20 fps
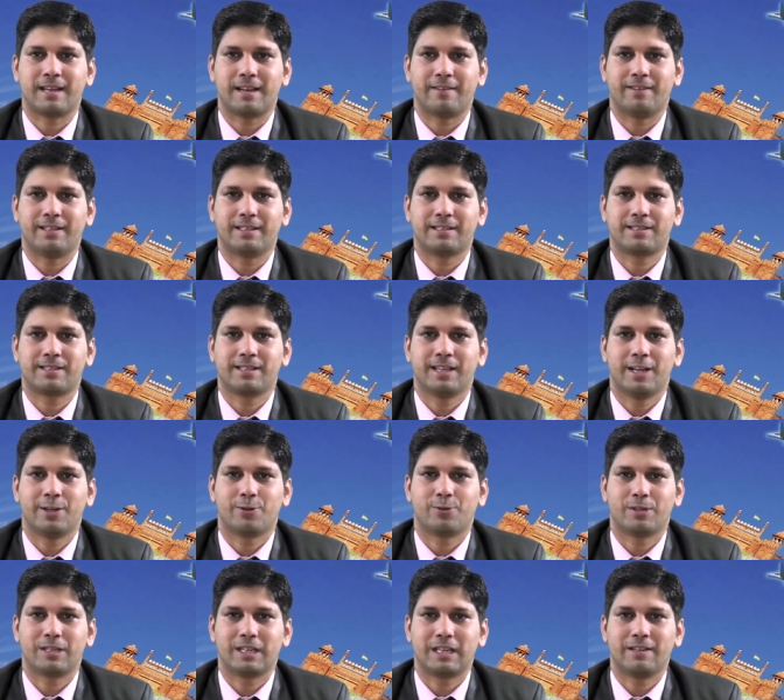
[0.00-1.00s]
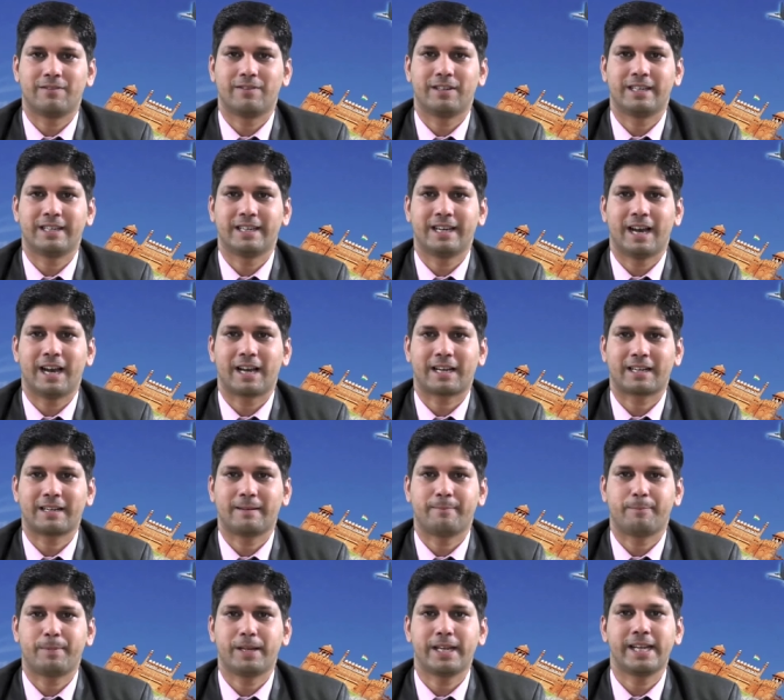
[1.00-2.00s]
levels to deliver a
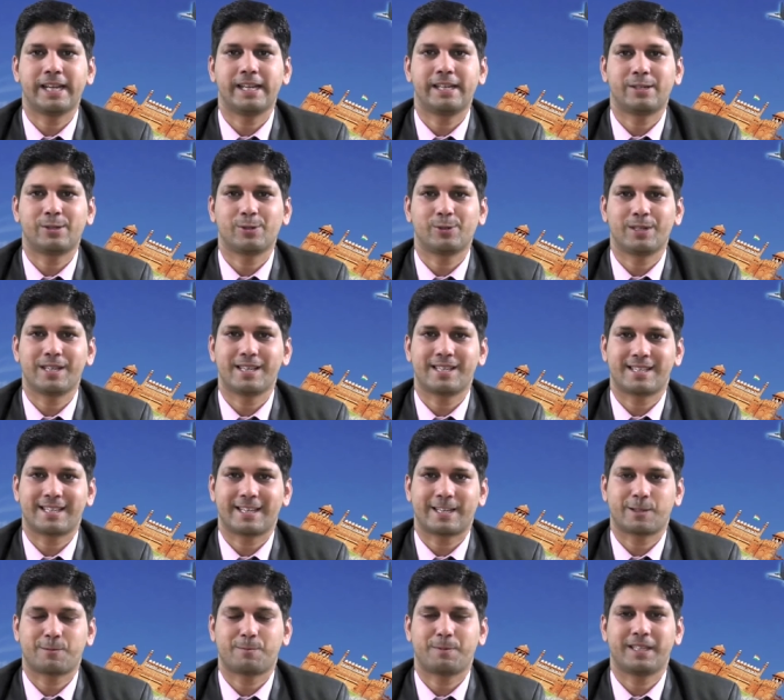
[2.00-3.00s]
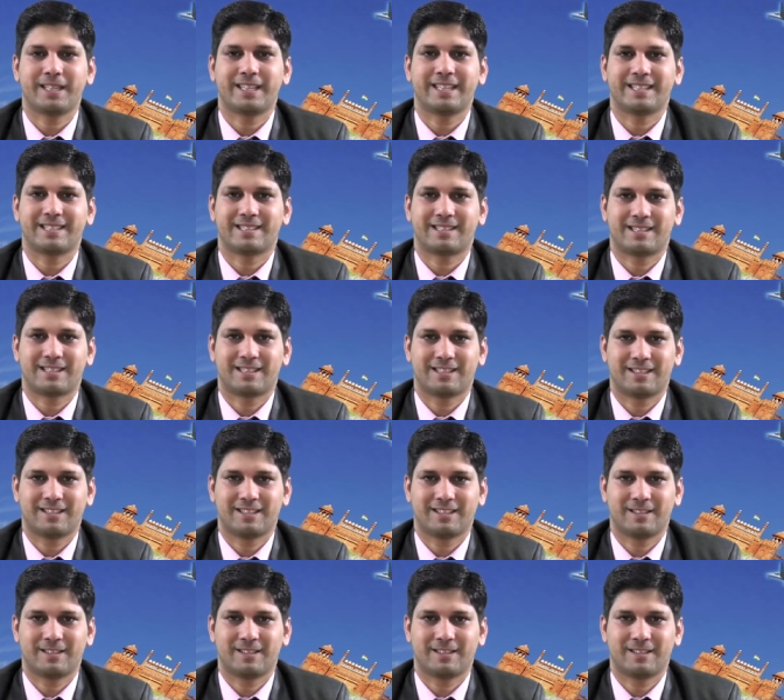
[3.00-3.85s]
complete tourist experience.